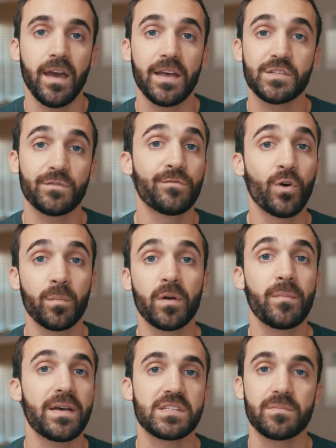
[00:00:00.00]
As a
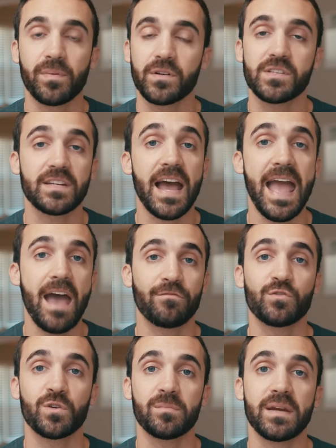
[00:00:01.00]
former messy person, I
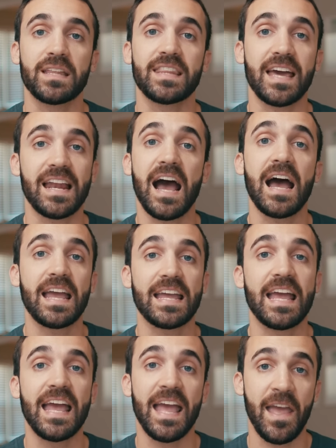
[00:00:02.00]
have to admit that
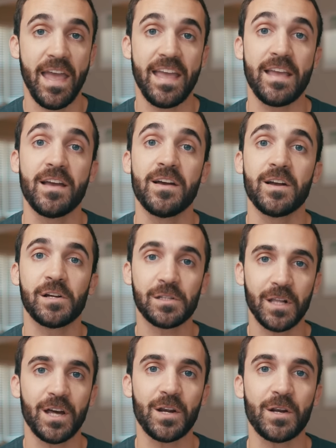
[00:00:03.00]
I hate
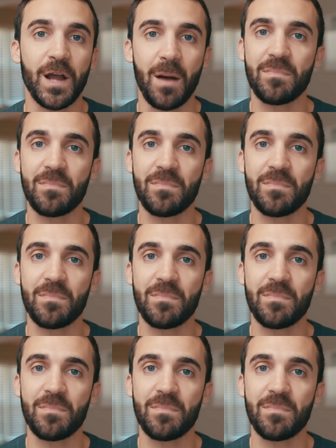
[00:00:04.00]
clutter.